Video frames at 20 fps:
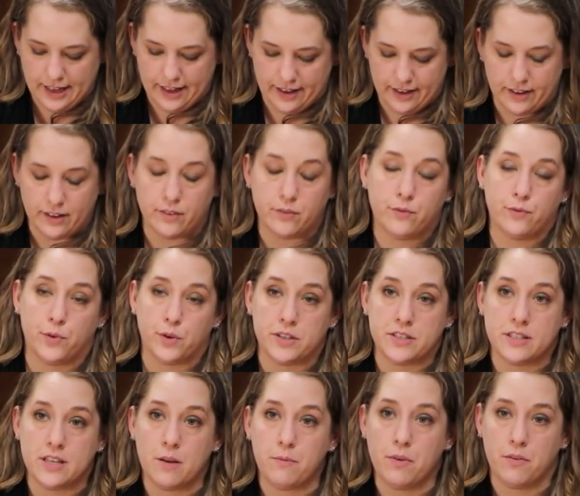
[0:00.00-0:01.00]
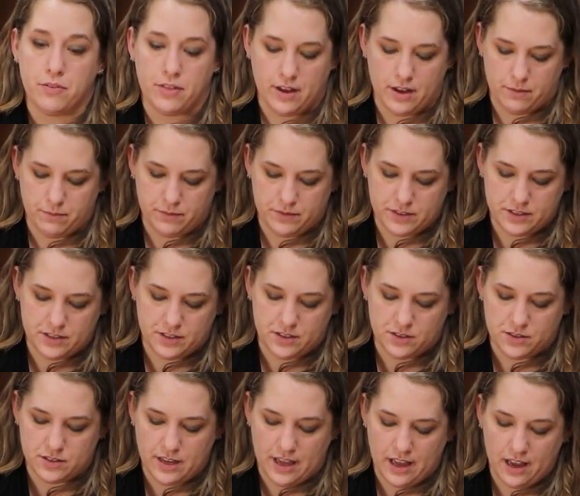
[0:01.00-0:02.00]
Uh, for some of them, such
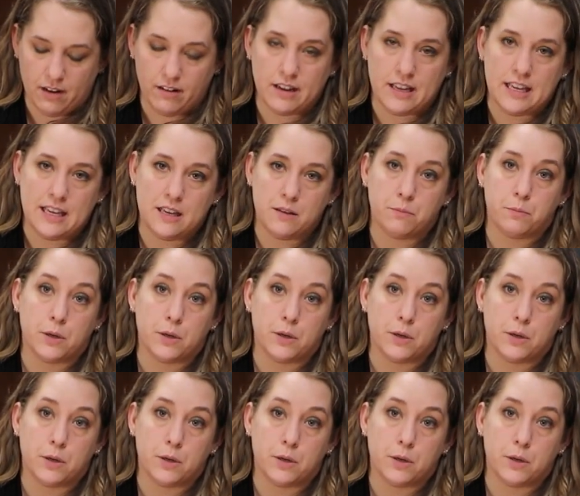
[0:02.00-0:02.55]
as Harry E.